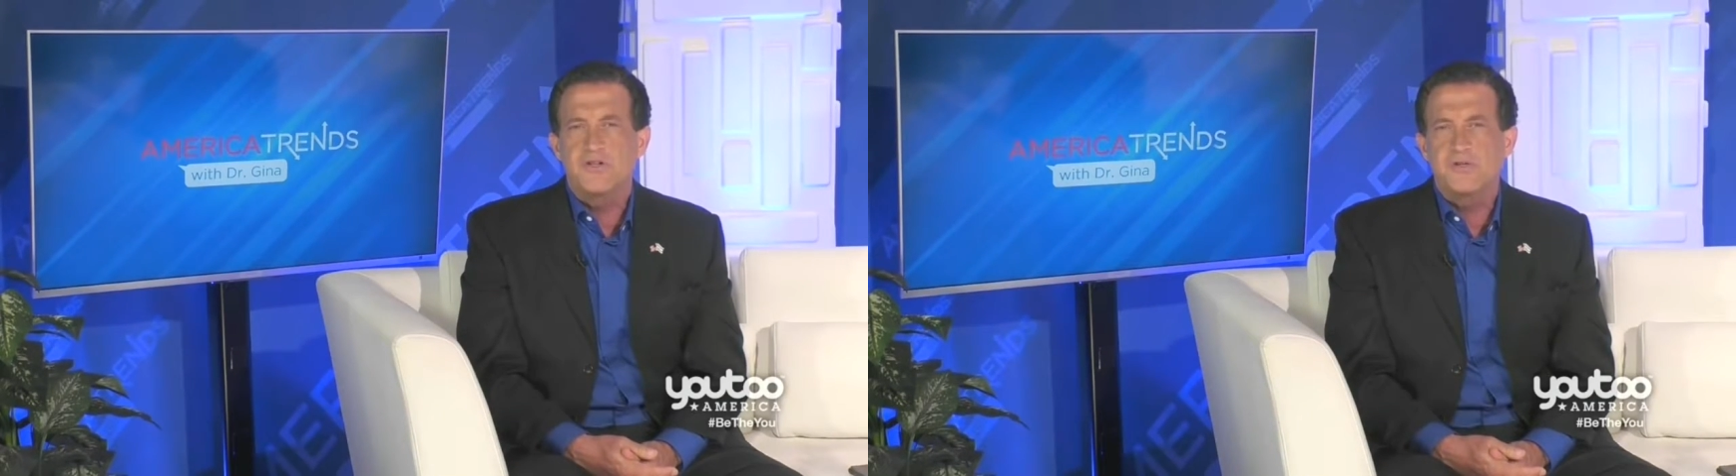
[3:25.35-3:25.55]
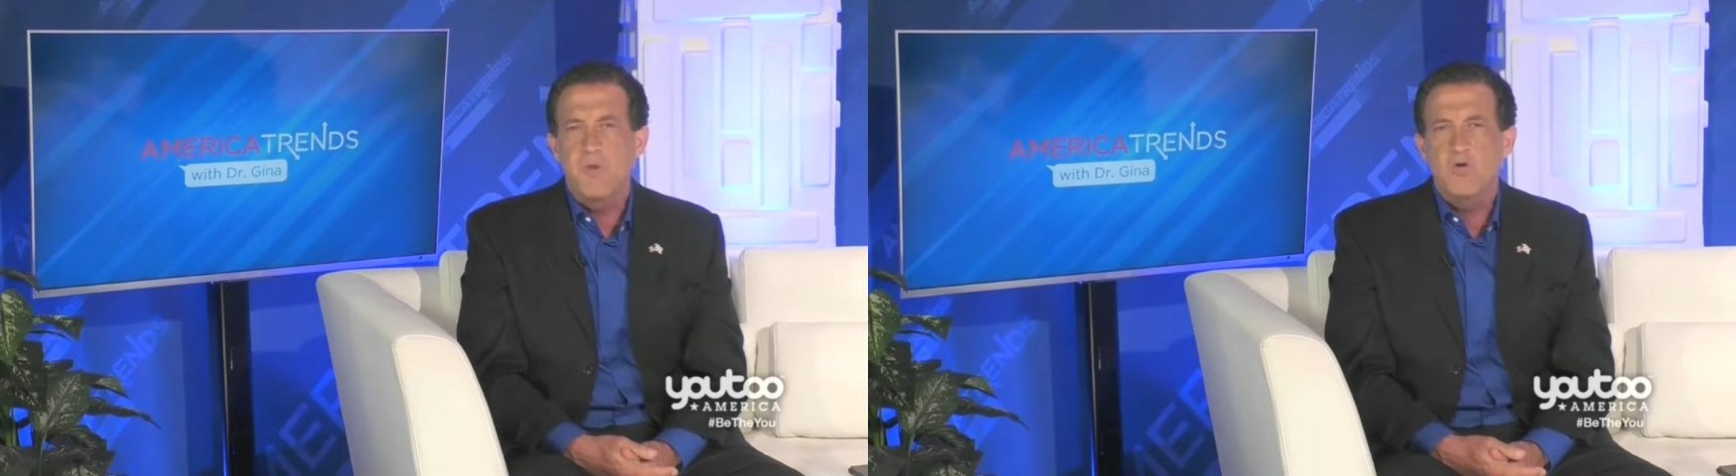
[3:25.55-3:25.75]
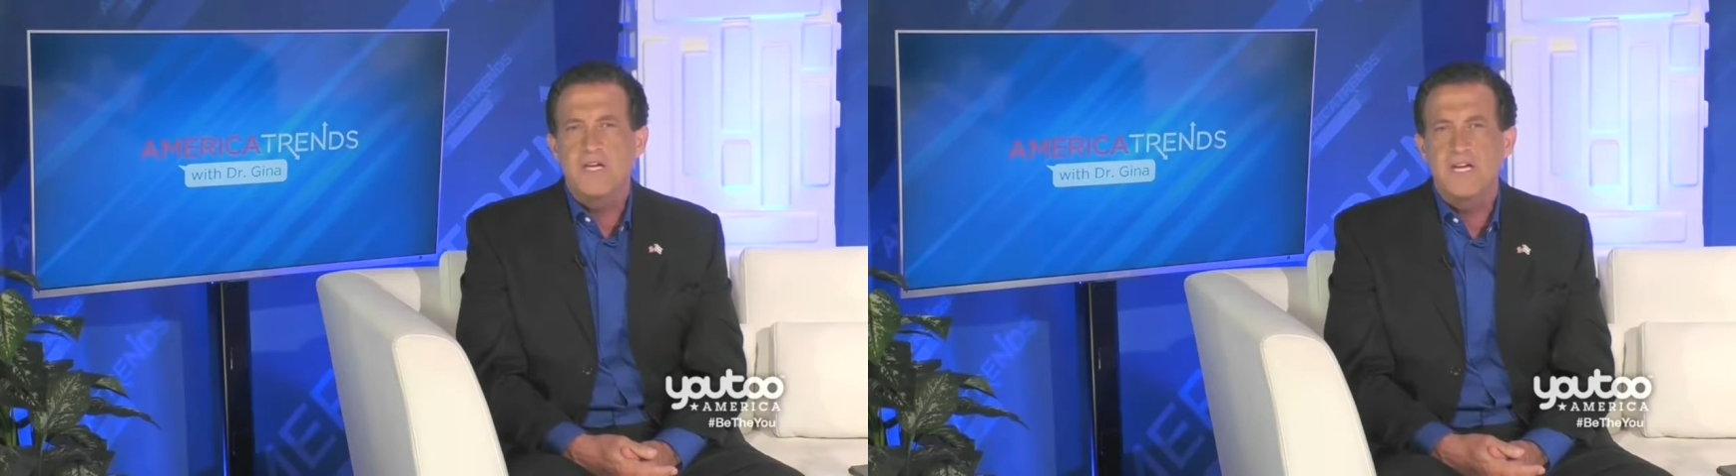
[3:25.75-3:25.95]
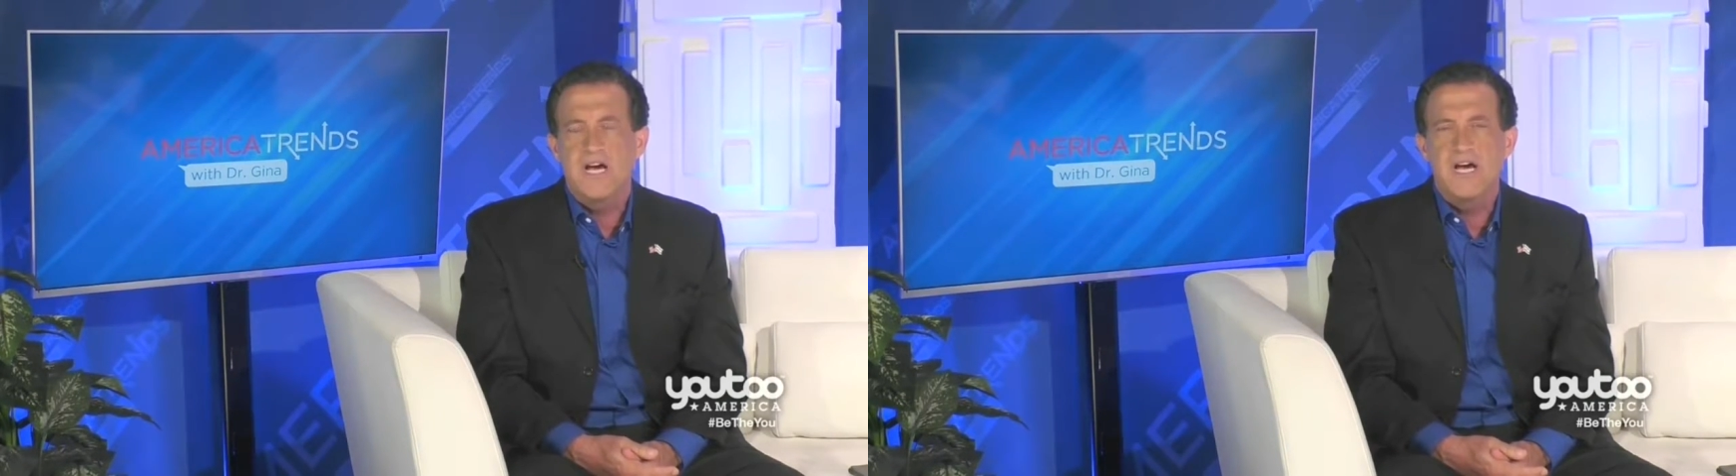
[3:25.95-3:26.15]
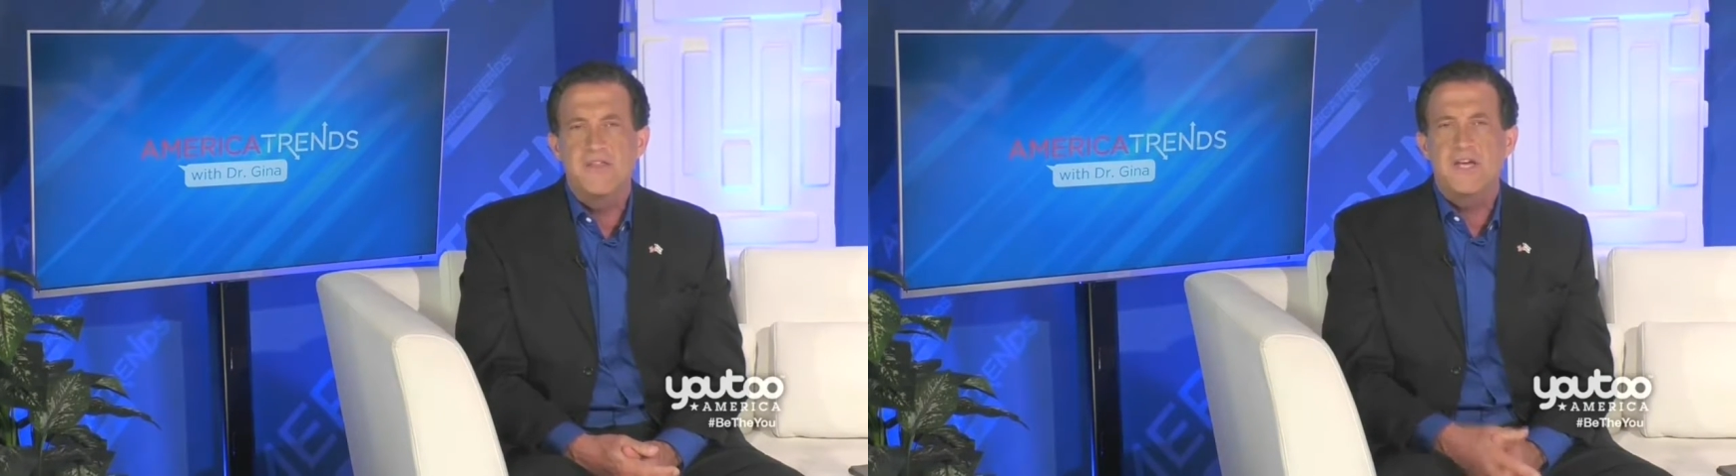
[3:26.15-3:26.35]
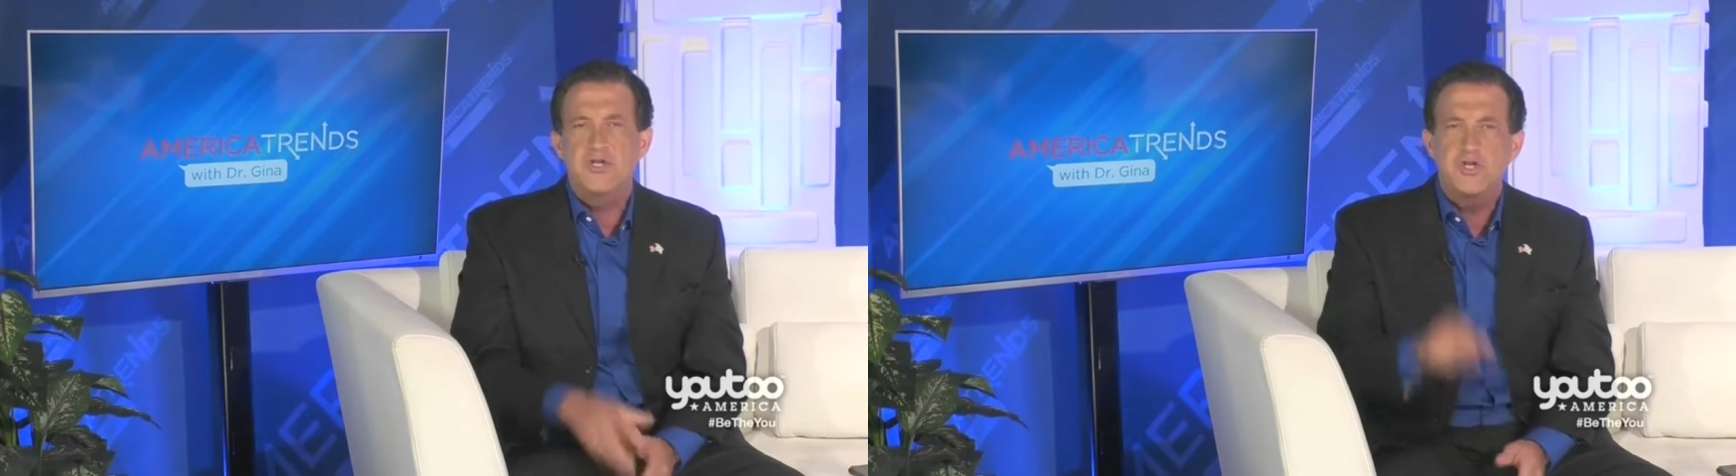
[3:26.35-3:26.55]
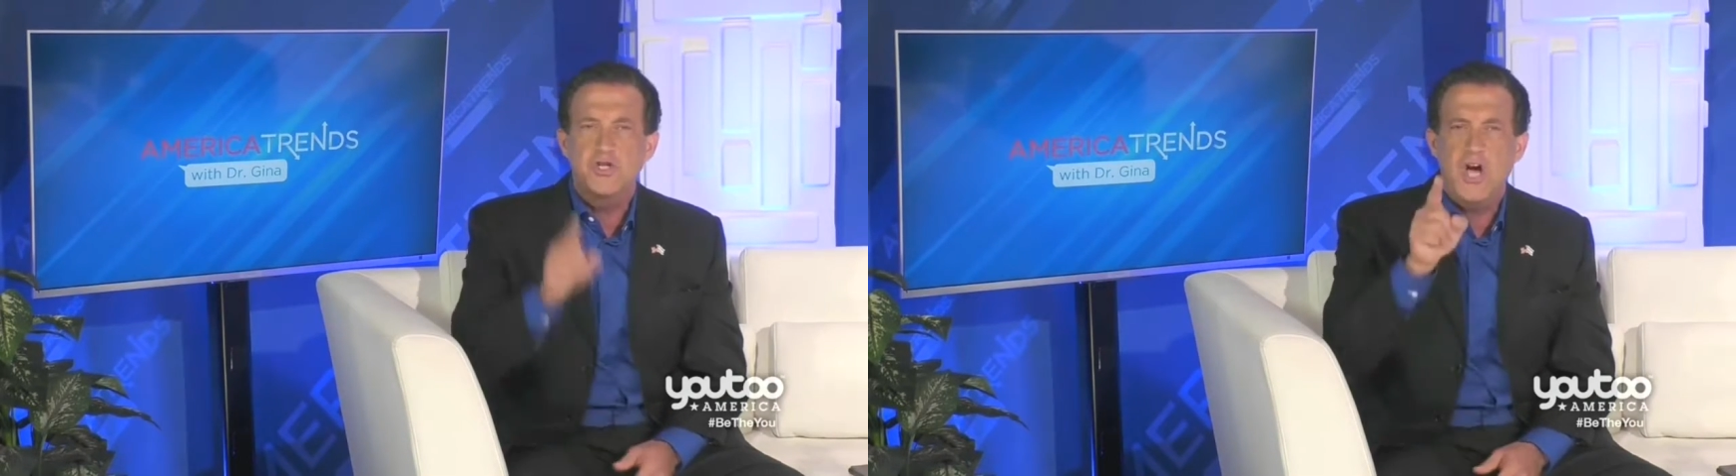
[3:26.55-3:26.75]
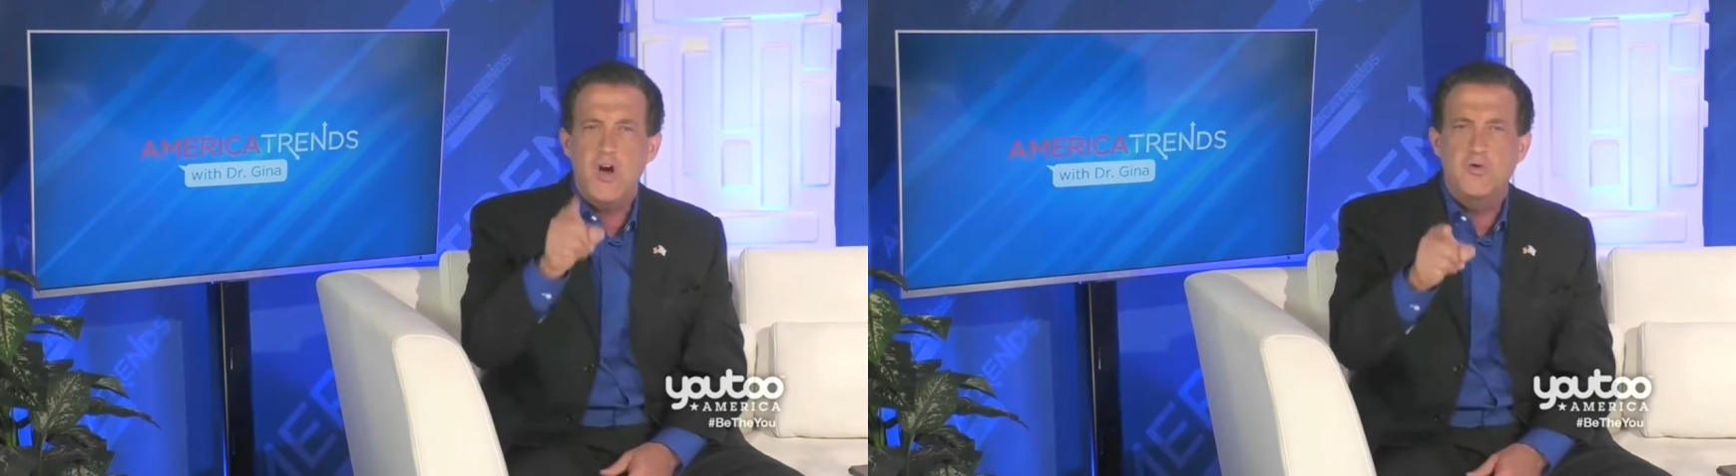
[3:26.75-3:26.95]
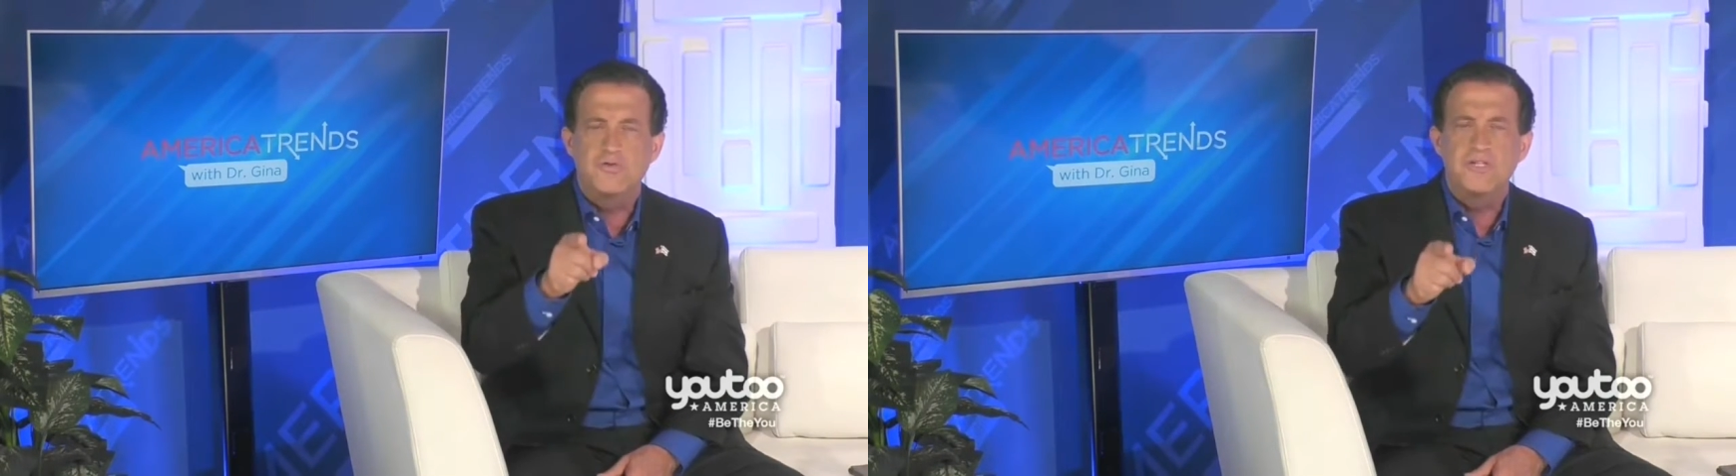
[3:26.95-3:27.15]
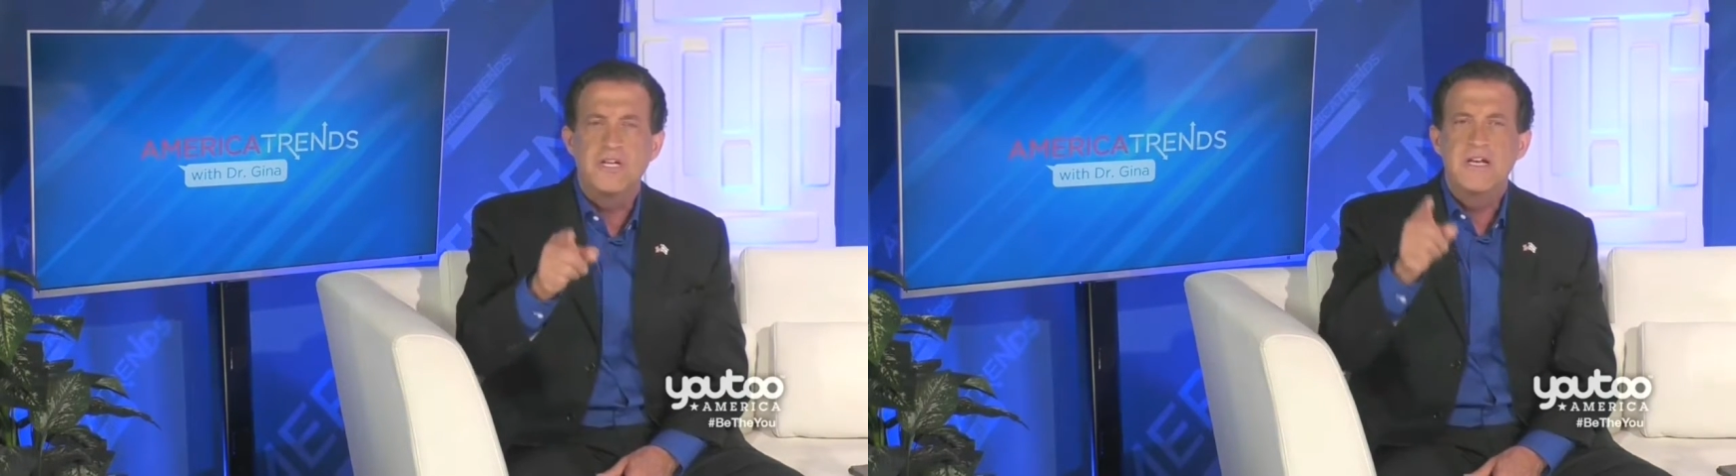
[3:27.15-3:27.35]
smoking gun that shows